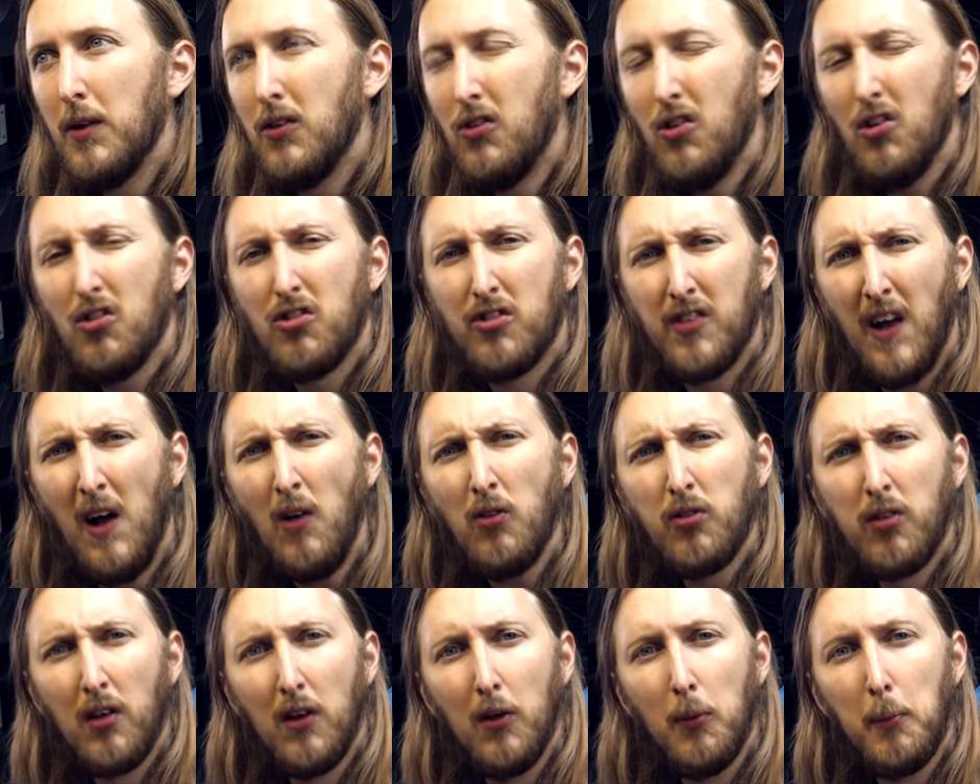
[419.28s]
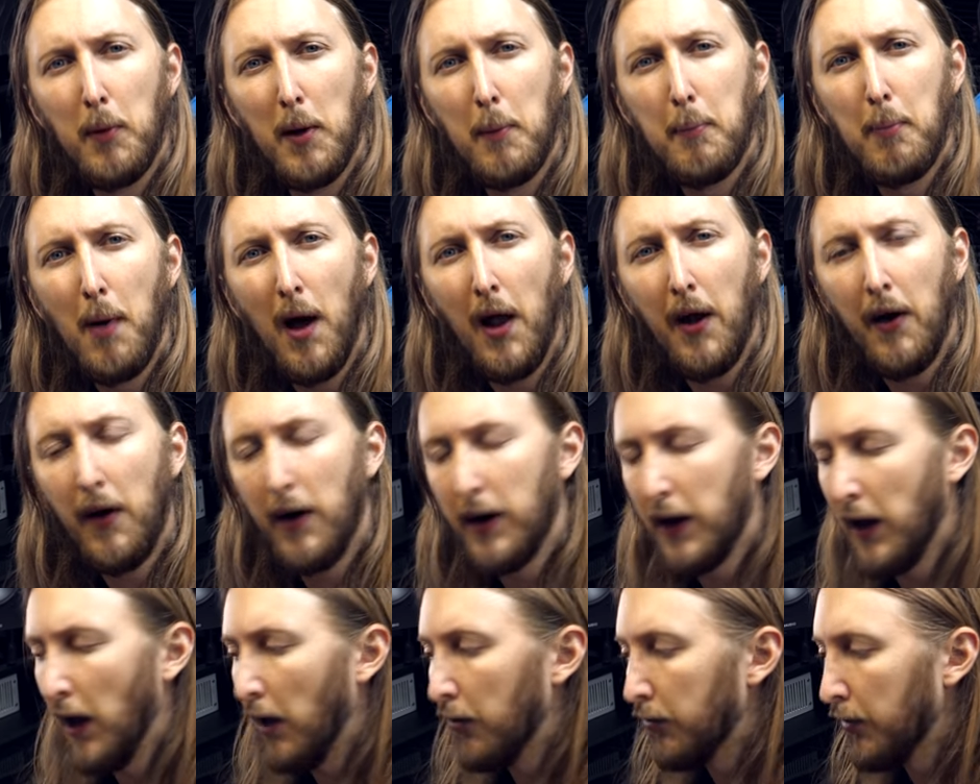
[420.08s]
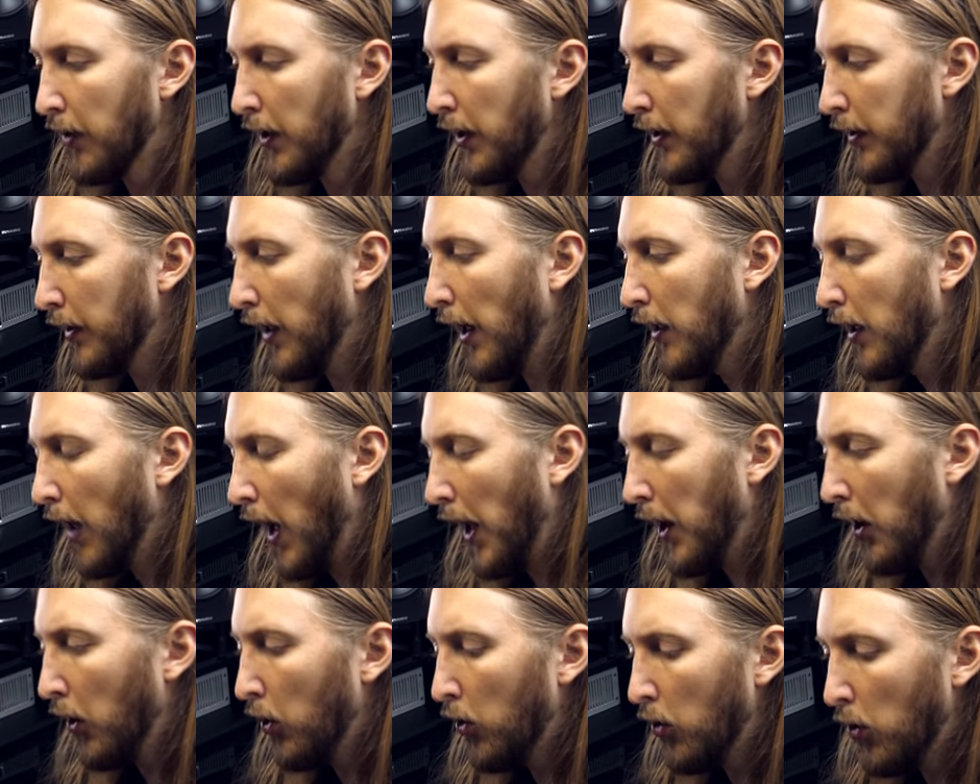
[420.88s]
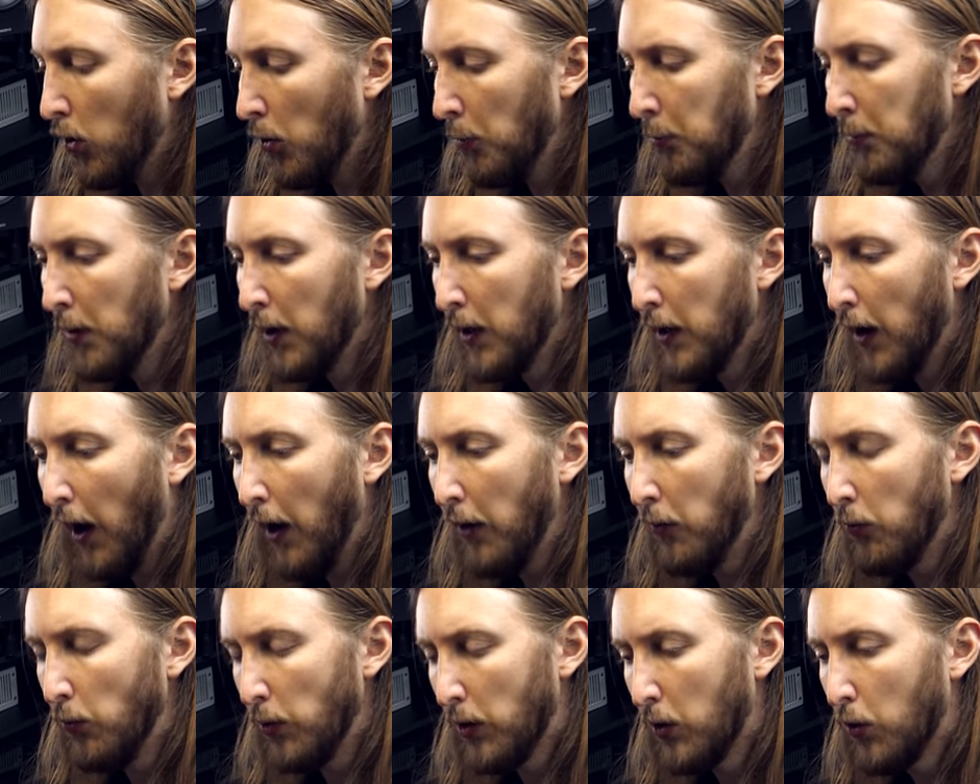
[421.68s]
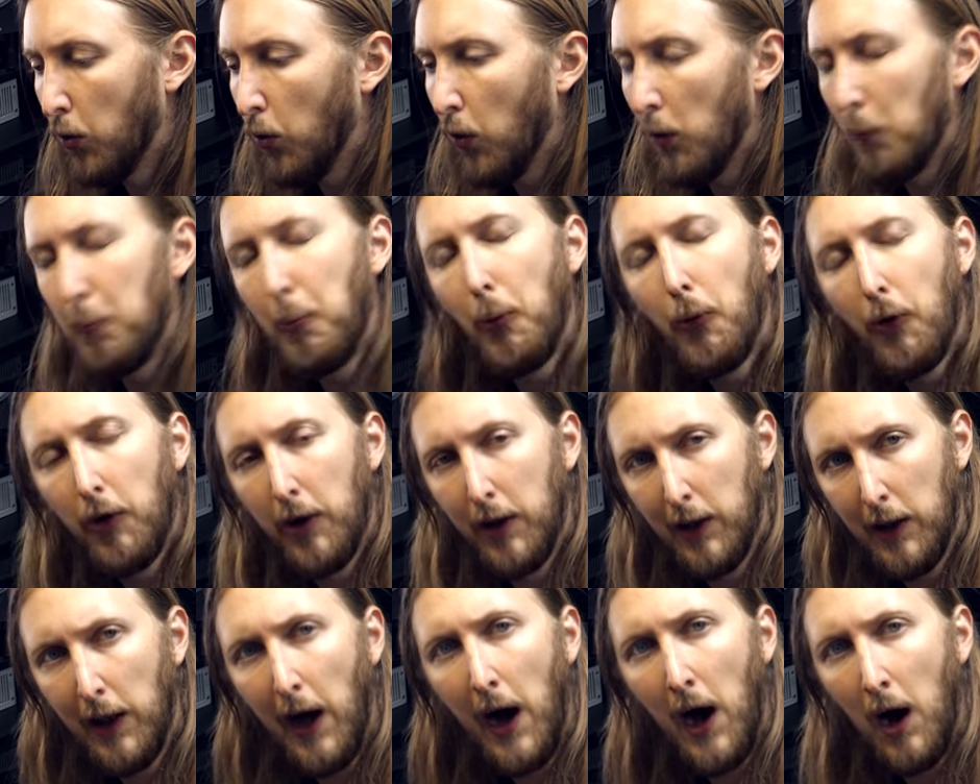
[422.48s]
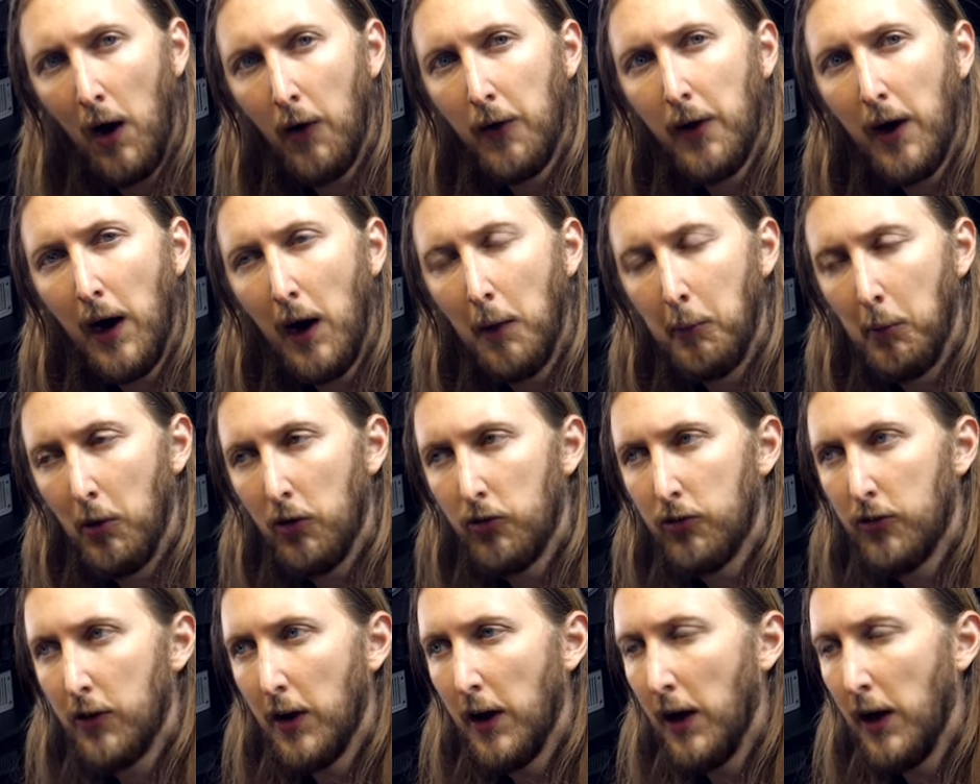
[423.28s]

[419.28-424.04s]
just sounds a little bit better, I guess. And at home, I record pretty loud, I must